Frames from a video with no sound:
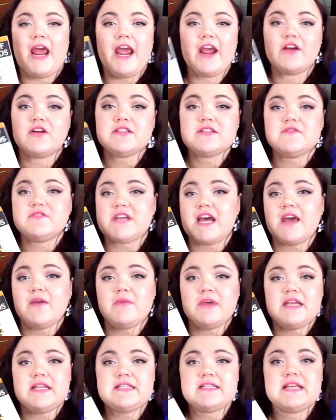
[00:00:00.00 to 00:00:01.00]
Acres of
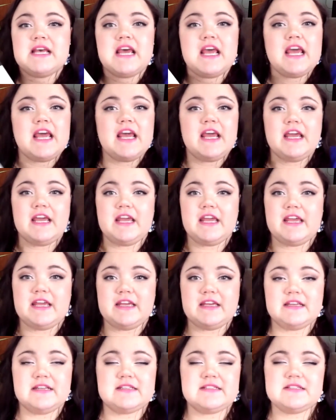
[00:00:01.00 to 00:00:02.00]
Diamonds
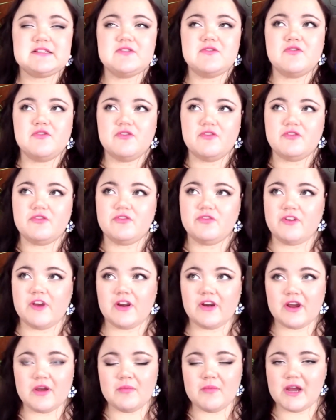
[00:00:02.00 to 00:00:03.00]
is
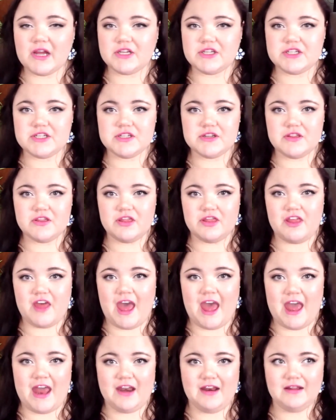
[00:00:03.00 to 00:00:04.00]
very much
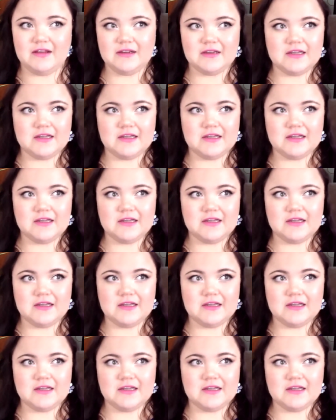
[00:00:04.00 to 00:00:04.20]
that